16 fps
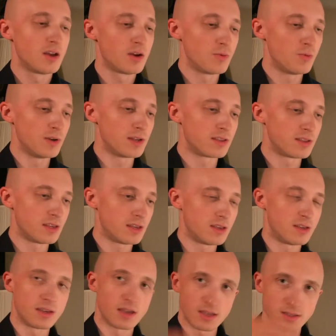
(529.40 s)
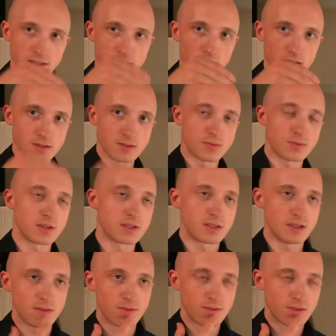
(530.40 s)
with the incisors, with the
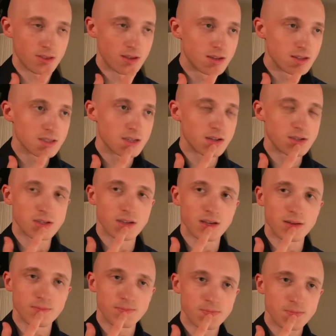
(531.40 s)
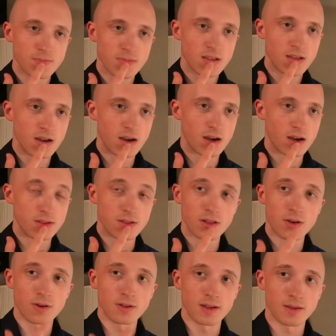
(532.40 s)
teeth, touching the
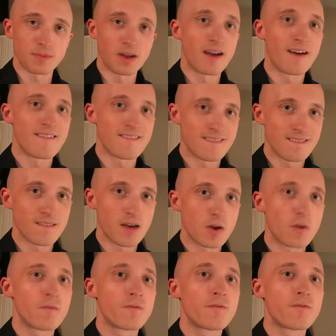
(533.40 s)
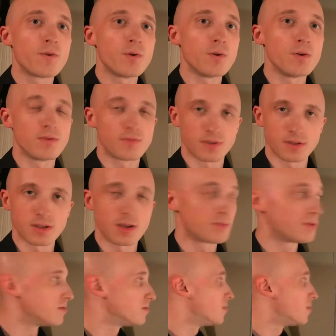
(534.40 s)
lower lip. Fu, for example.